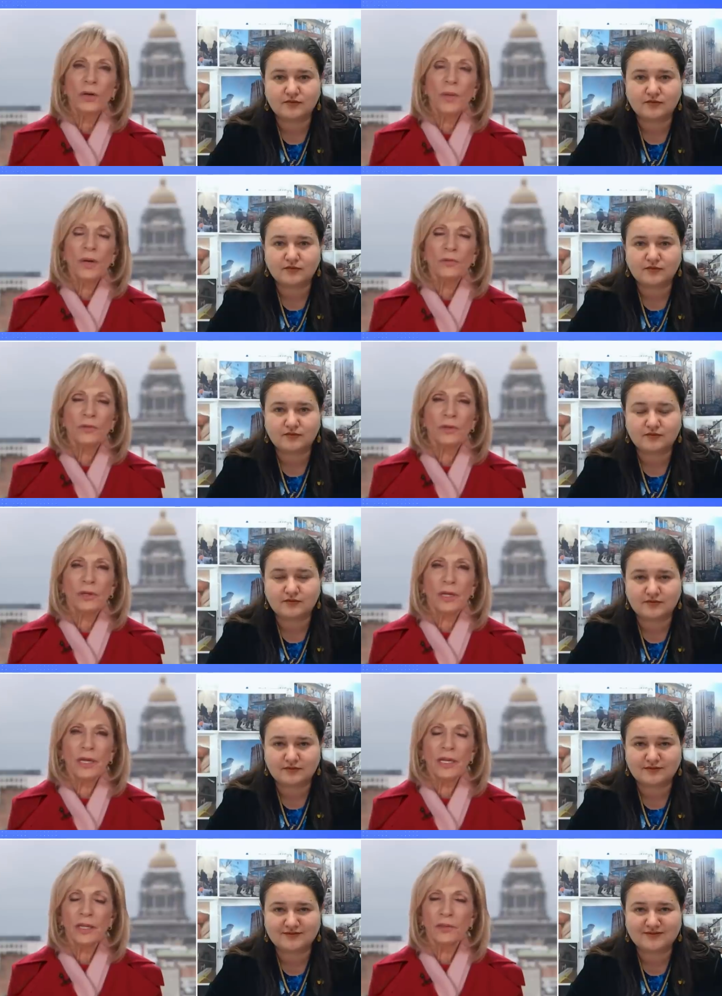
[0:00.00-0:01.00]
Speaker 1: about
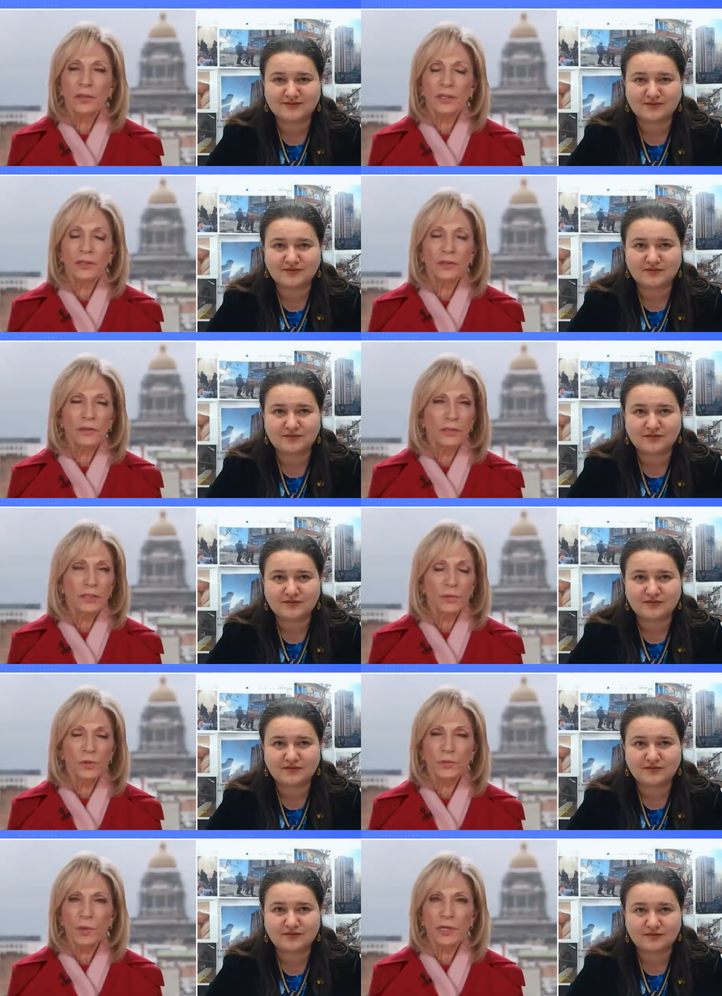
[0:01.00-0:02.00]
getting the, the
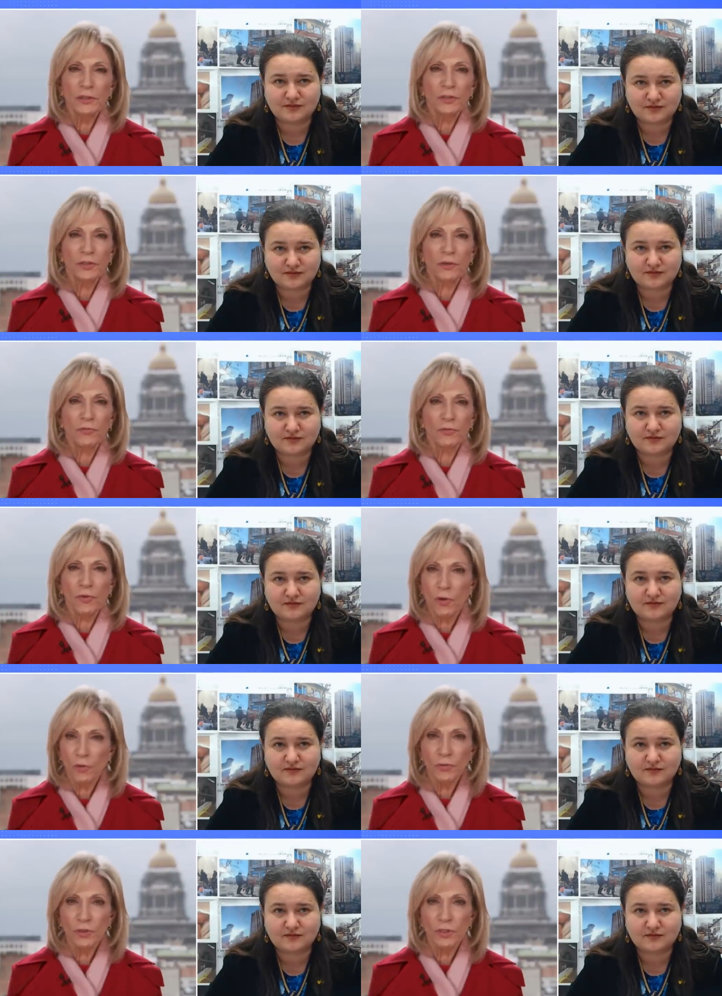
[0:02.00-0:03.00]
Switchblade
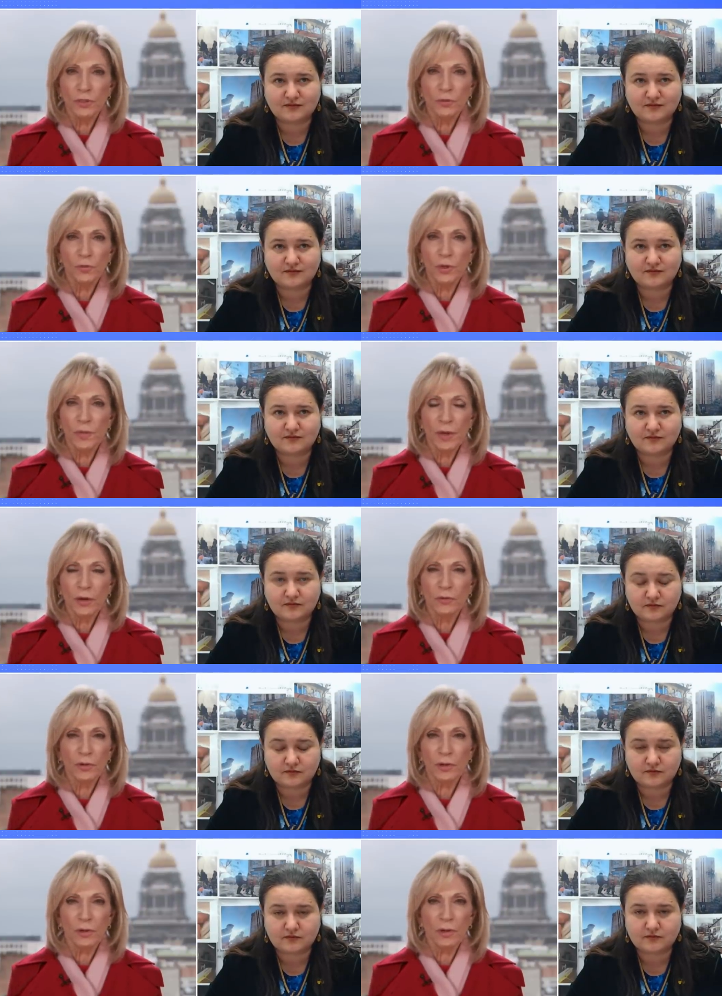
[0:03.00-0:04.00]
drones? What
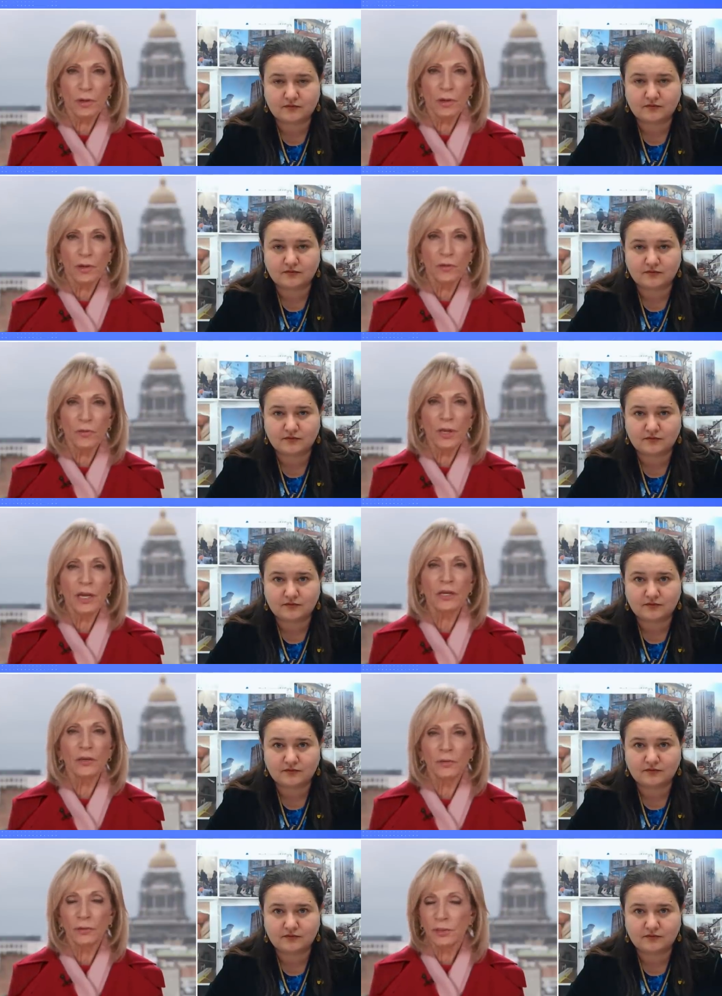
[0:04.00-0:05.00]
about, you know,
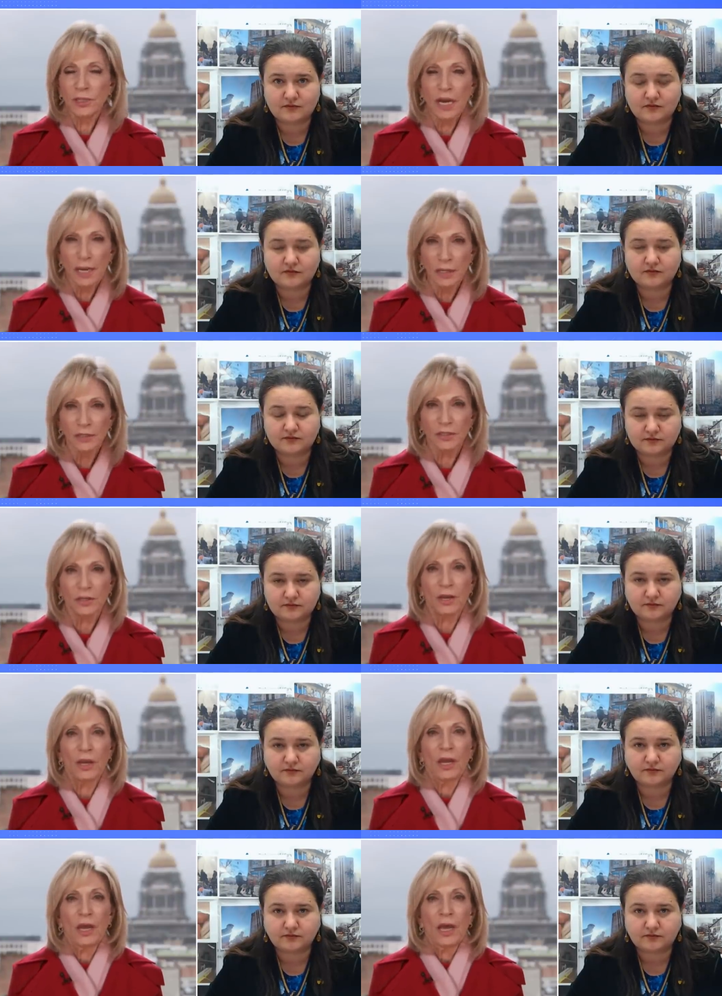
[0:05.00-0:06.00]
getting tanks,
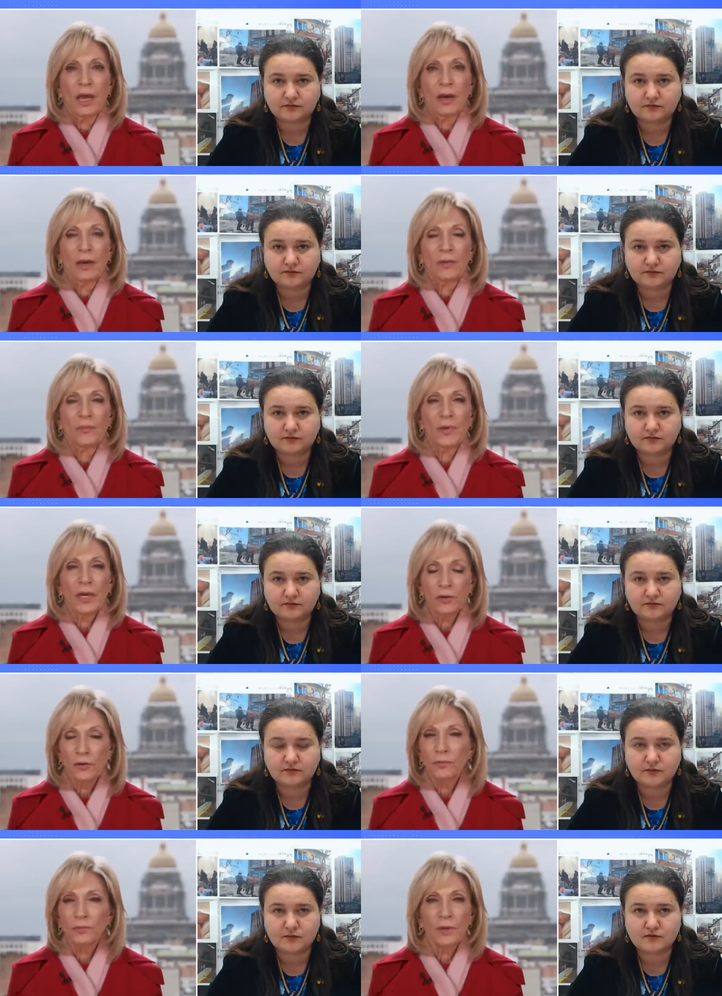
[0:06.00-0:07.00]

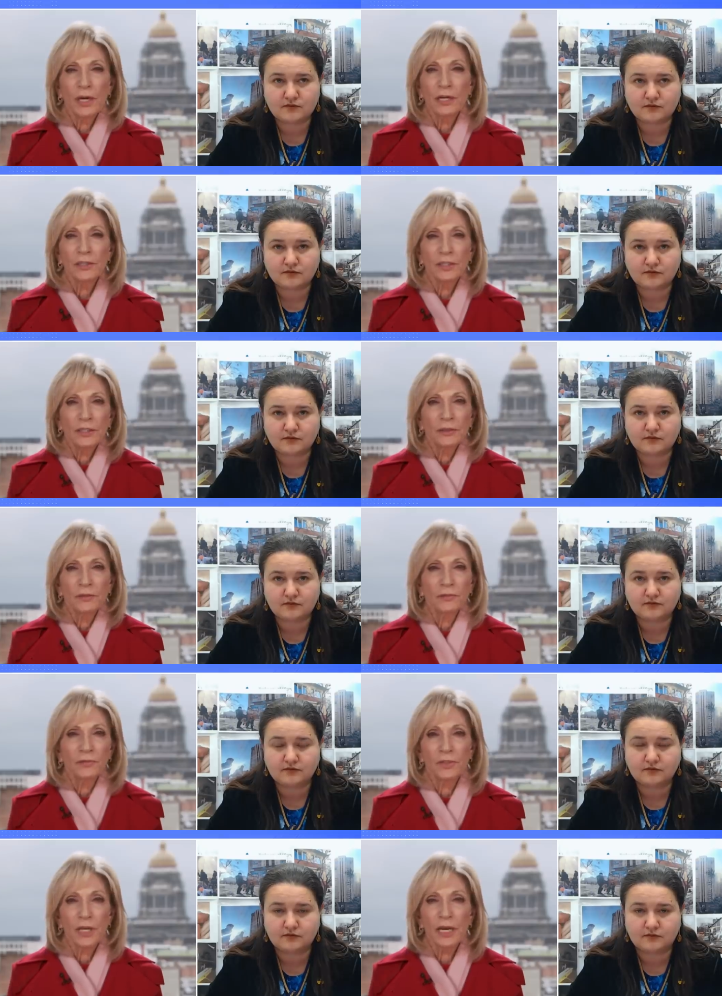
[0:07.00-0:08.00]
better
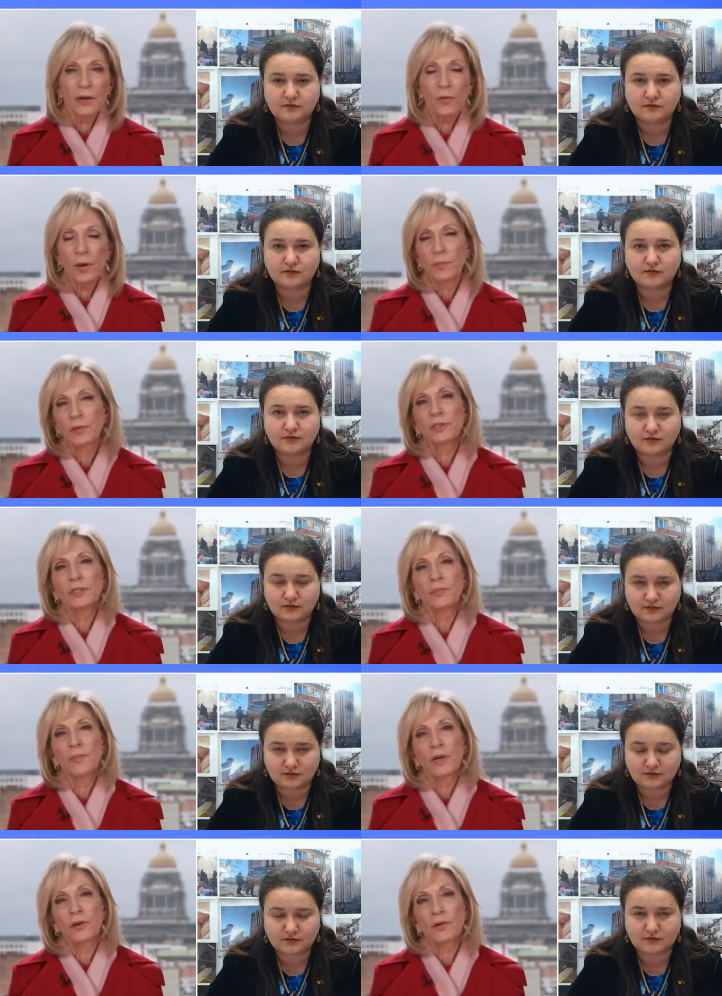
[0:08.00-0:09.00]
anti-tank
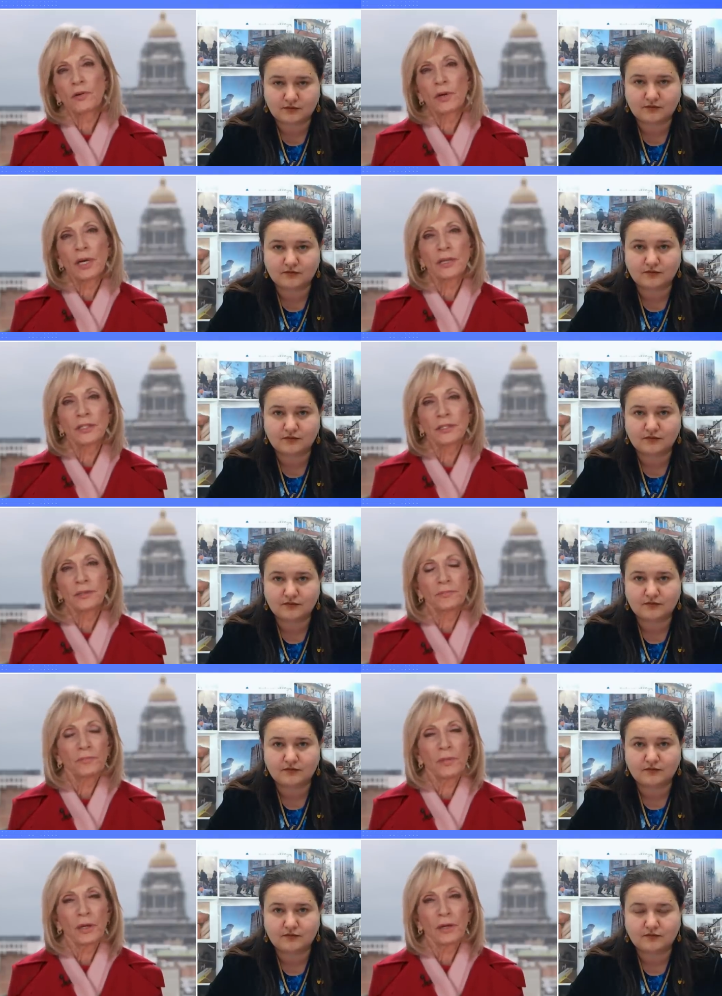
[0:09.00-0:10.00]
weapons, better
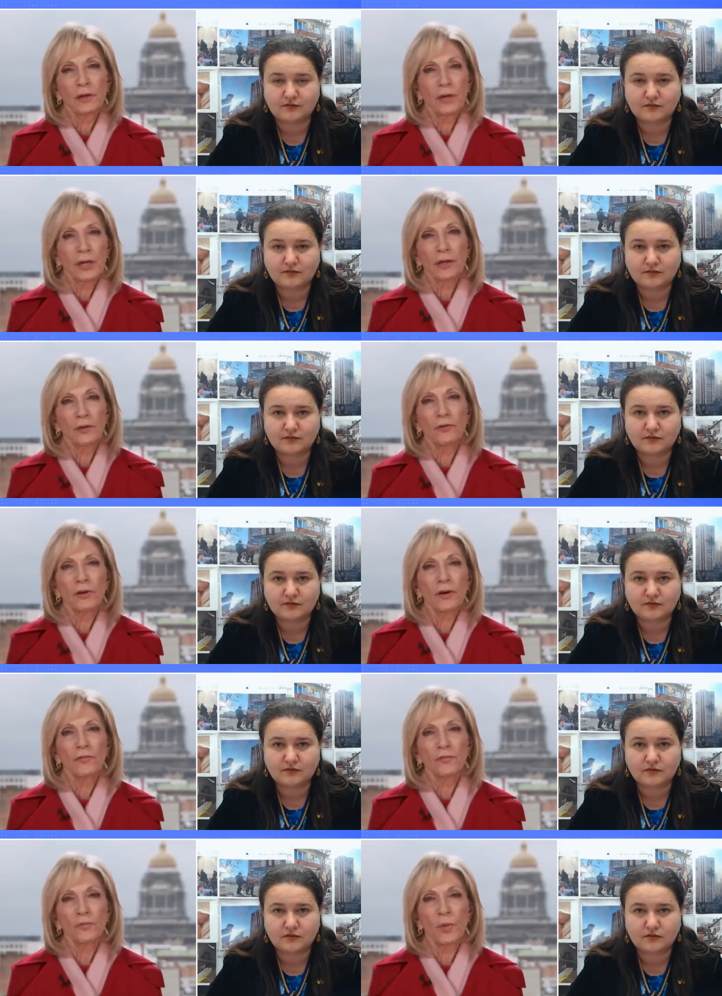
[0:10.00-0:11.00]

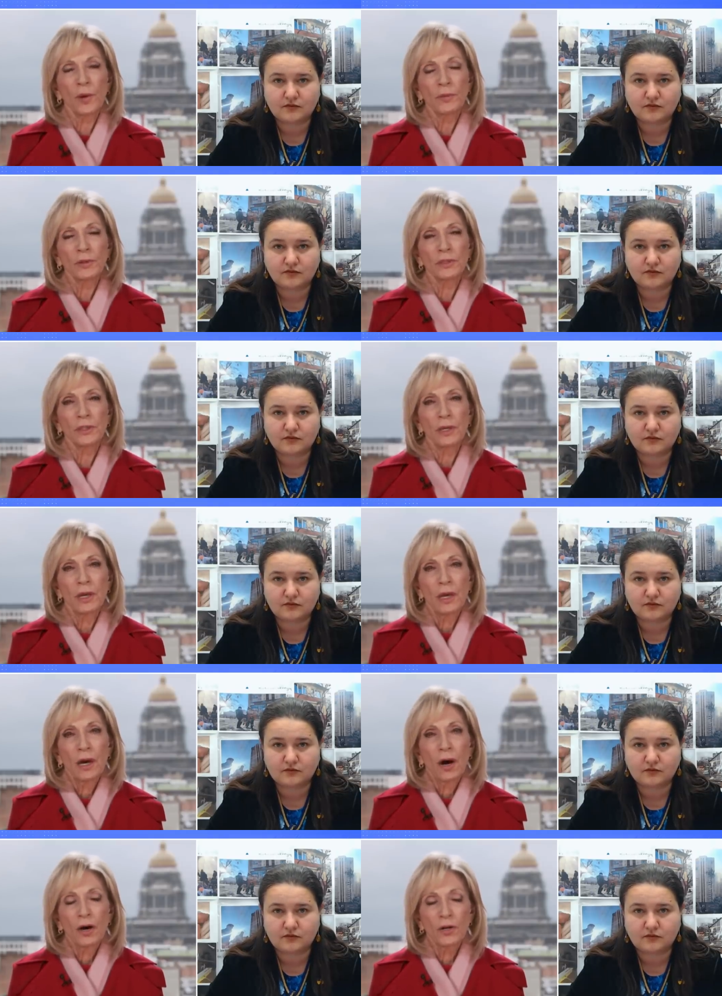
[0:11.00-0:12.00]
anti-aircraft weapons?
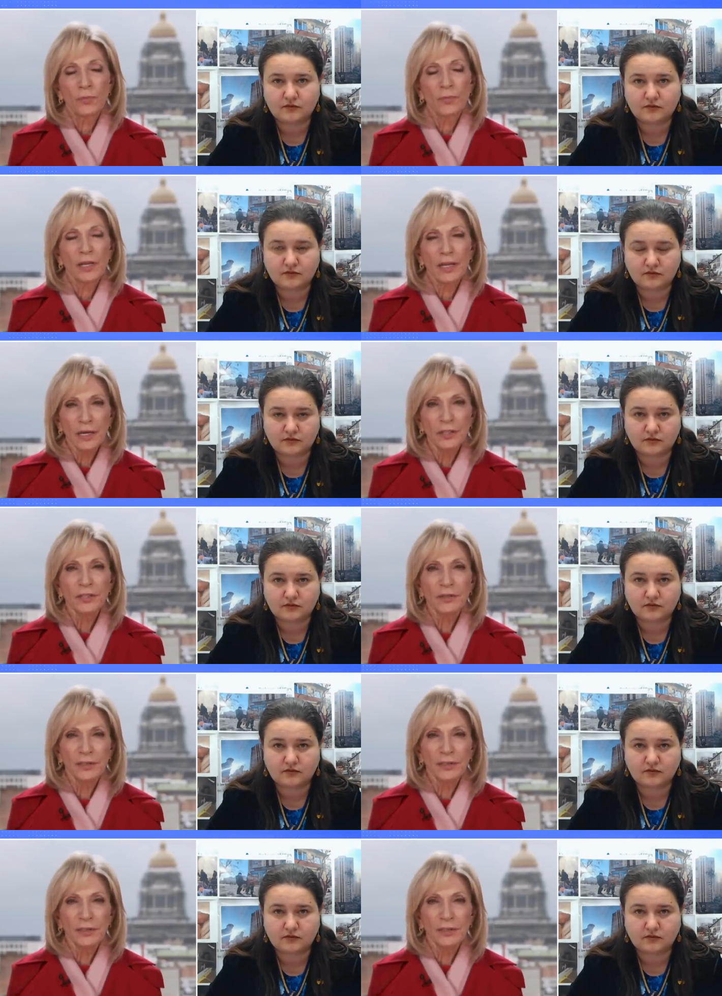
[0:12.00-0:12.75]
Are you beginning to